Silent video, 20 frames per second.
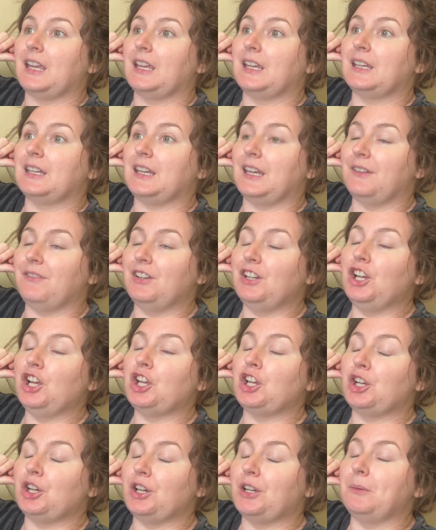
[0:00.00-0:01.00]
give it a
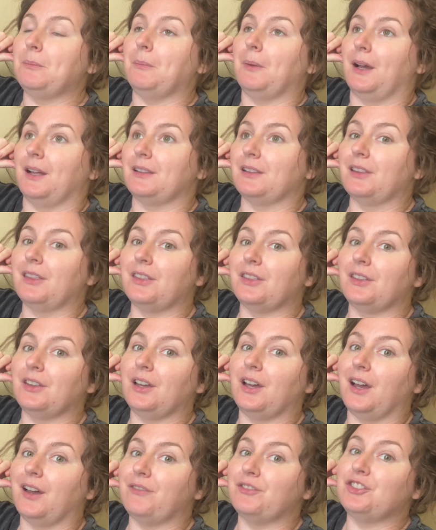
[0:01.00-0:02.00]
good month
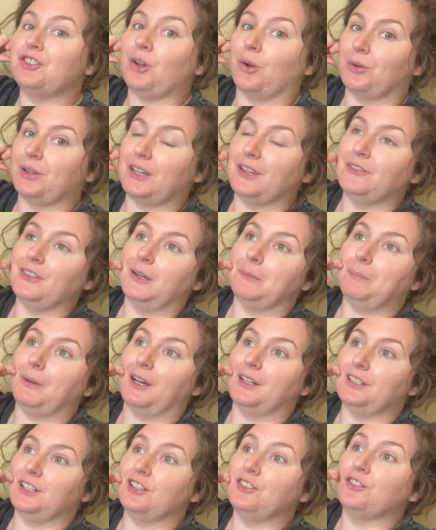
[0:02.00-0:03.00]
of don't give up
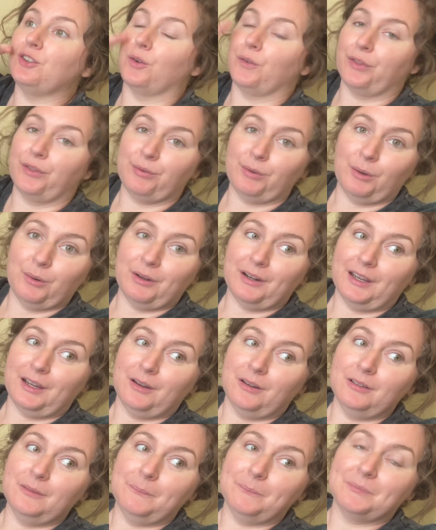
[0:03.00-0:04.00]
on it. Don't throw it
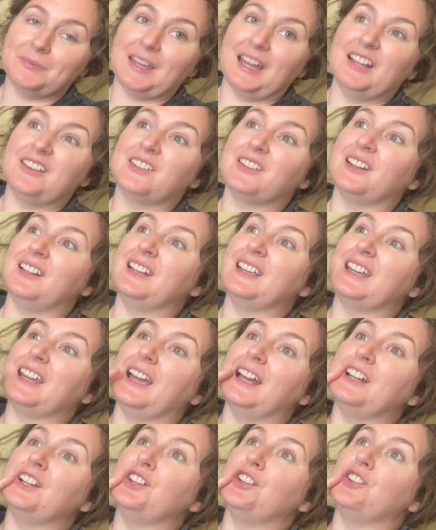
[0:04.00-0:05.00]
out. It's going to
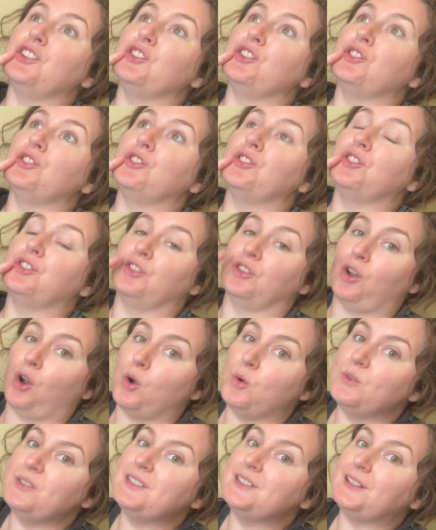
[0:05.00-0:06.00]
get
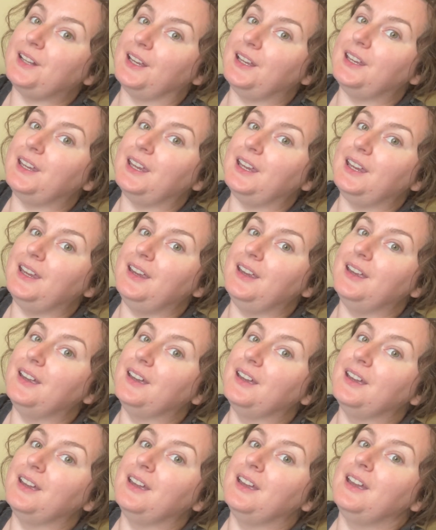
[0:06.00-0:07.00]
so stinky
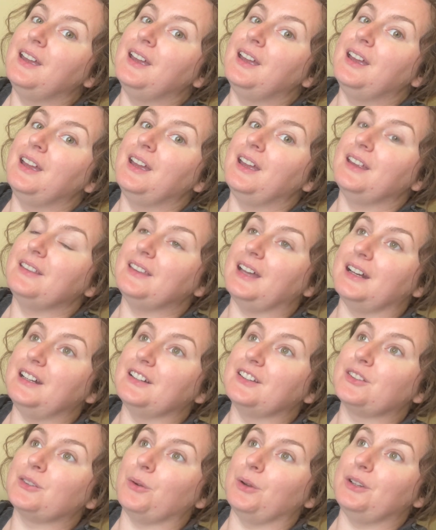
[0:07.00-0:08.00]
that
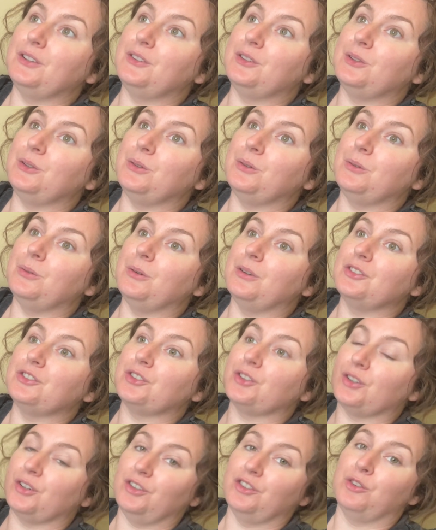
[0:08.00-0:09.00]
it's going to
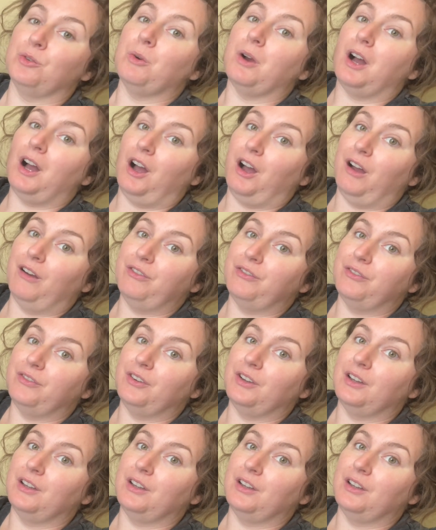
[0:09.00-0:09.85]
turn you off.